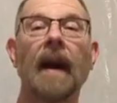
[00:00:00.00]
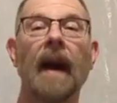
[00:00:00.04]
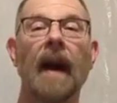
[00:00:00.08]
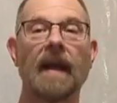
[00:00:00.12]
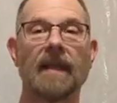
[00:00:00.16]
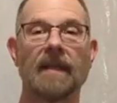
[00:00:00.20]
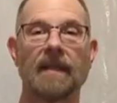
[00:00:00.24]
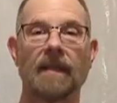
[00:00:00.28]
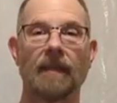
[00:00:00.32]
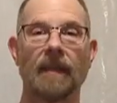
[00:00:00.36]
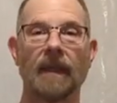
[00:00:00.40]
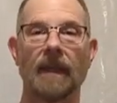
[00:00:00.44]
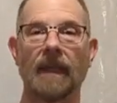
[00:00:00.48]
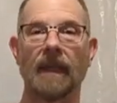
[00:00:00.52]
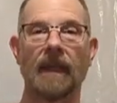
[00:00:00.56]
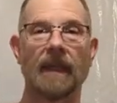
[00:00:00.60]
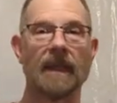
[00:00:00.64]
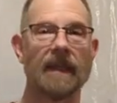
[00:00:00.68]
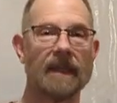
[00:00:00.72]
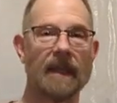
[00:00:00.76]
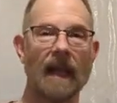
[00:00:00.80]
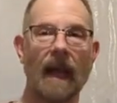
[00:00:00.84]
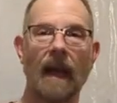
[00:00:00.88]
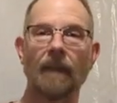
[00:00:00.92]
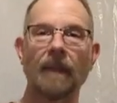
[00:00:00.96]

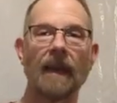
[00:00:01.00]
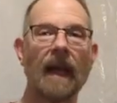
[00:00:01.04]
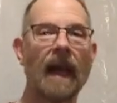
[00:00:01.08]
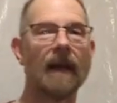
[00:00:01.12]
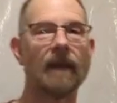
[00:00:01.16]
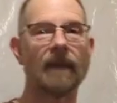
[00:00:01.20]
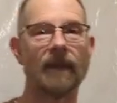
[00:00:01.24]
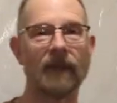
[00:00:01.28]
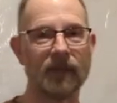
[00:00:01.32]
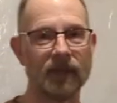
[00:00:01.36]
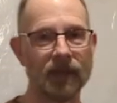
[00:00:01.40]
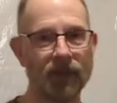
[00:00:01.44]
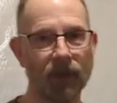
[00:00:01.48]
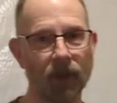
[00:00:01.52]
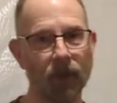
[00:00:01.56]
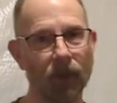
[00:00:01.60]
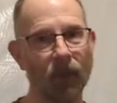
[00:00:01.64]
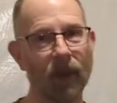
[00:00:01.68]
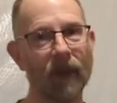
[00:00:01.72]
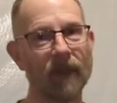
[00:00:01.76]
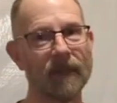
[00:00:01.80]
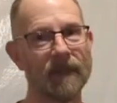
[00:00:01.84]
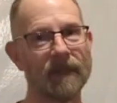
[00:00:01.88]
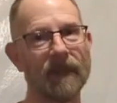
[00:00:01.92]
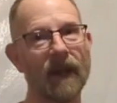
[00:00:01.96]
possibilities. I'm not even sure
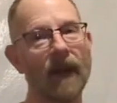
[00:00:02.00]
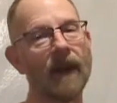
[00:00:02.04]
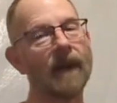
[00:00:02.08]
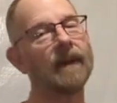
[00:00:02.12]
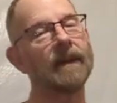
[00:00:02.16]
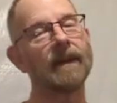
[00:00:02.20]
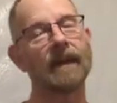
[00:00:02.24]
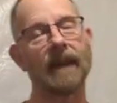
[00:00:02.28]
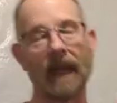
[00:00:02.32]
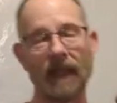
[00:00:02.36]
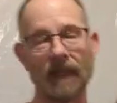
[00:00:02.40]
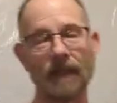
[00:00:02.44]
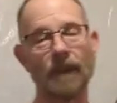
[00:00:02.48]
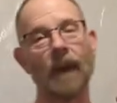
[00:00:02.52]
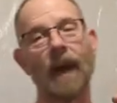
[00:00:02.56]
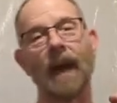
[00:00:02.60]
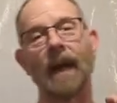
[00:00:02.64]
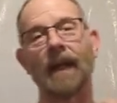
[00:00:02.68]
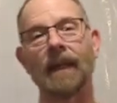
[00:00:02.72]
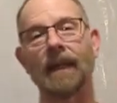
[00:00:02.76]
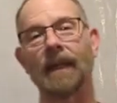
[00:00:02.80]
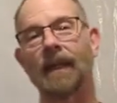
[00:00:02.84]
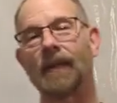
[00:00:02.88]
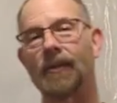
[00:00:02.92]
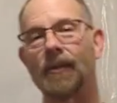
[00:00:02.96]
where to start. That's
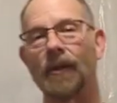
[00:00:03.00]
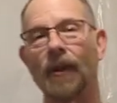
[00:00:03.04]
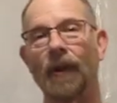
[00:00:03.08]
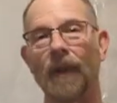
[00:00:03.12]
why I need